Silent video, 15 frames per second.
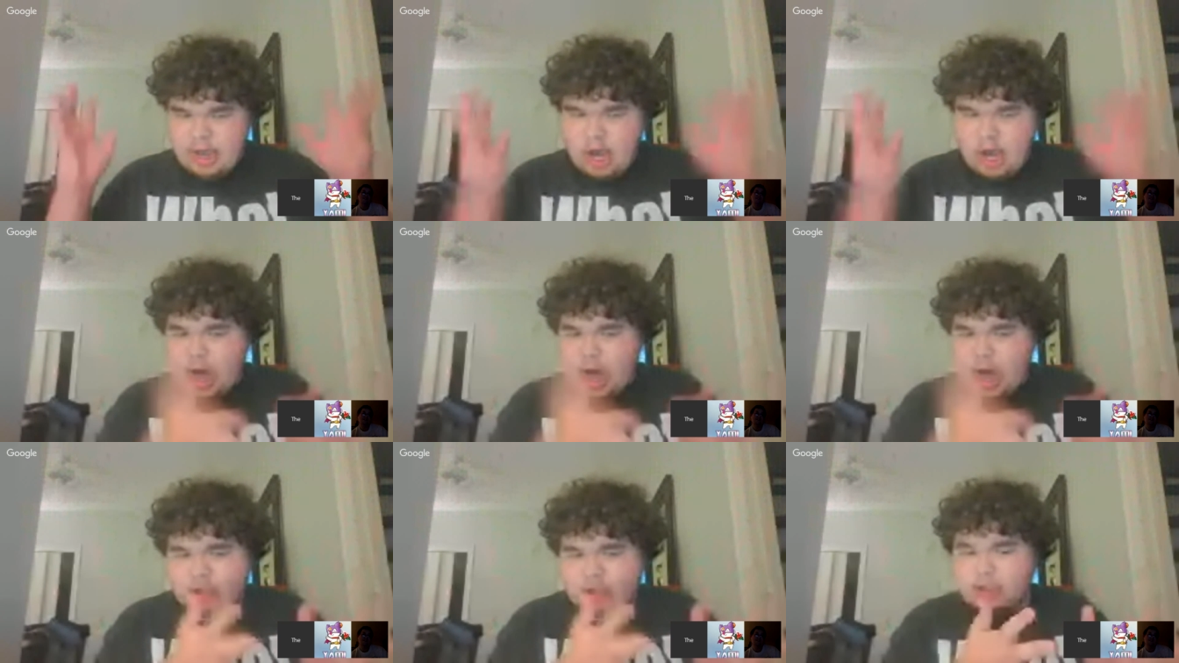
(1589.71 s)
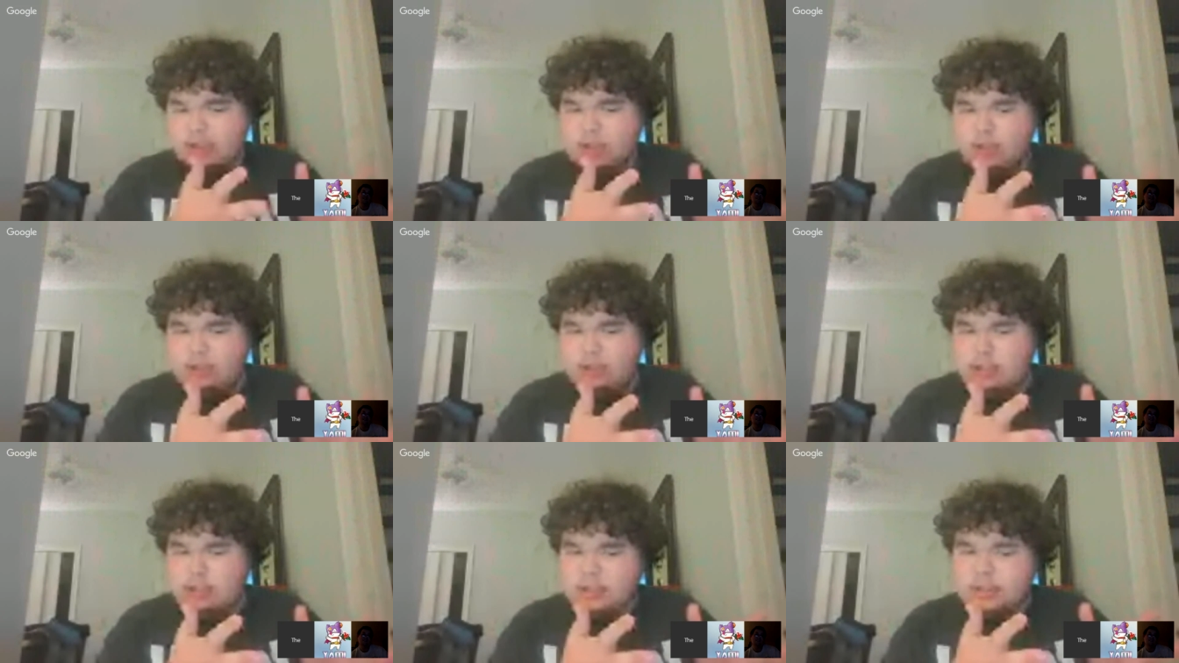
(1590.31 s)
Hawk
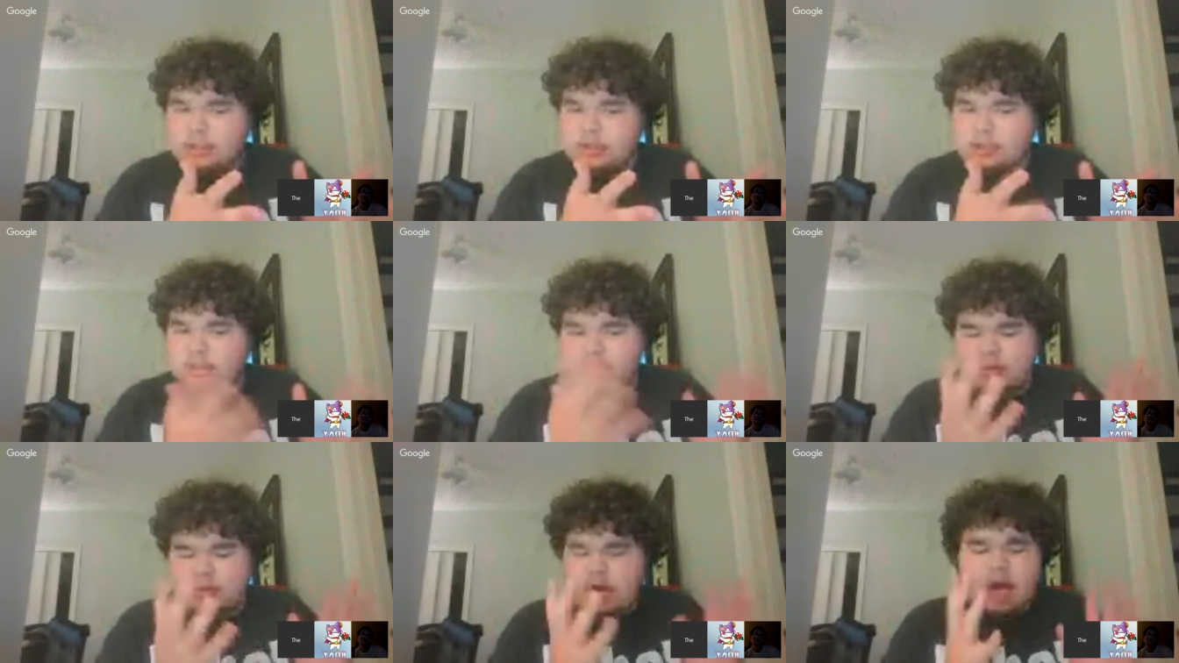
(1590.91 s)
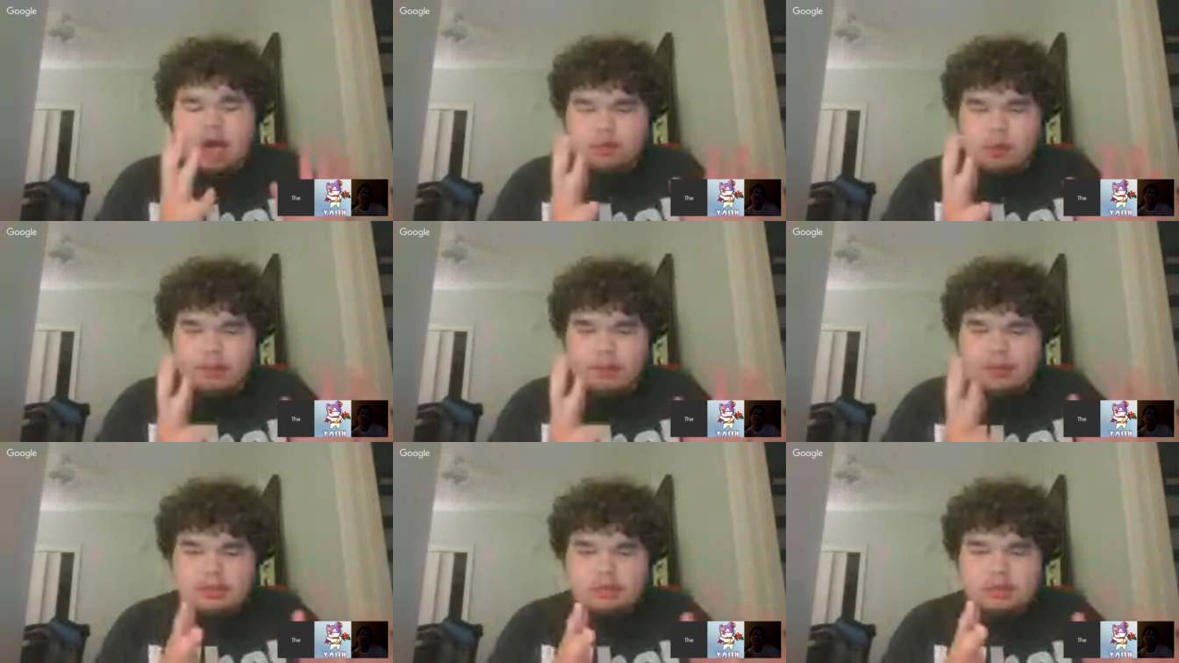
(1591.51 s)
Girl or Hawk
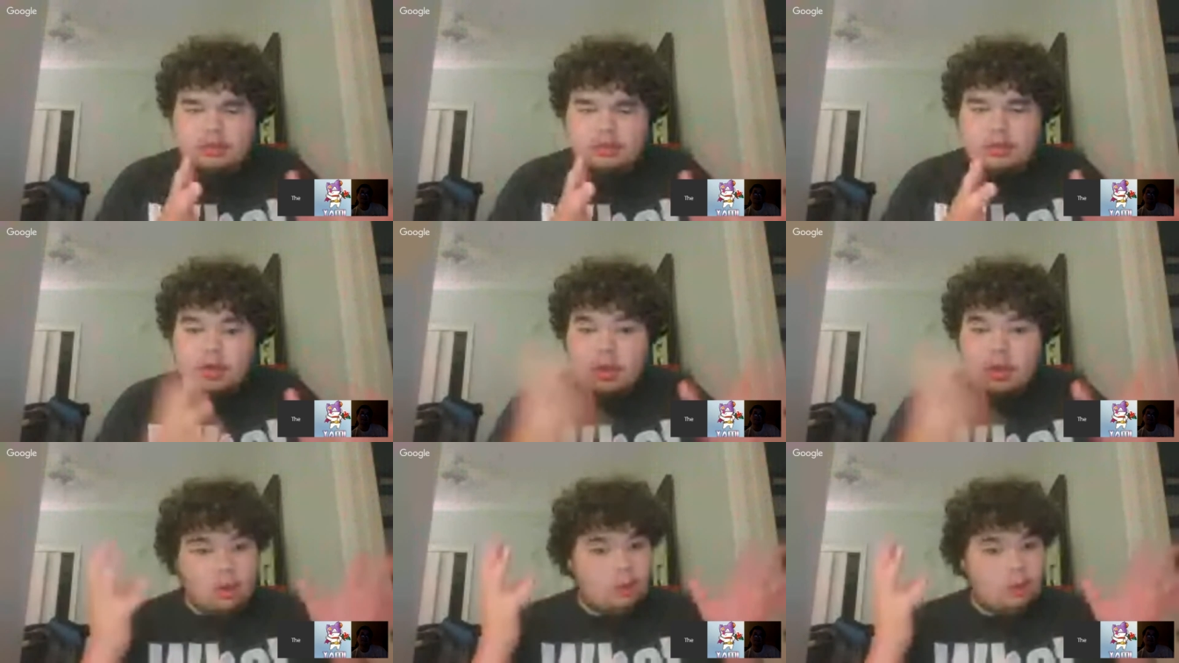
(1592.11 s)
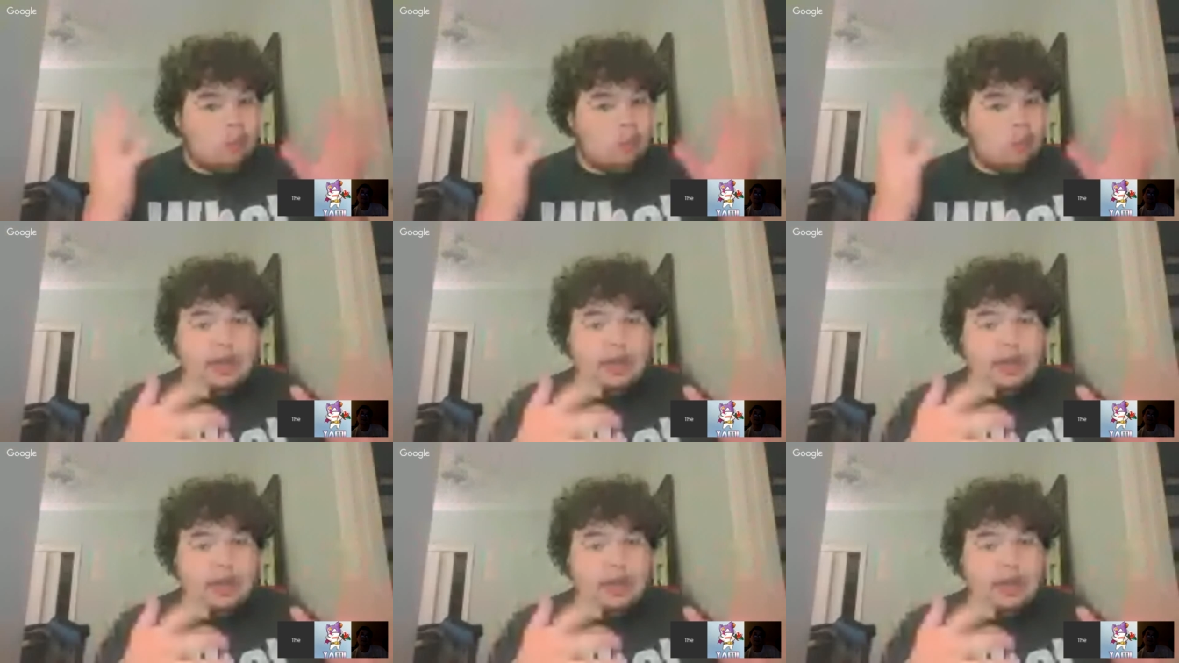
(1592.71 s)
Woman? Why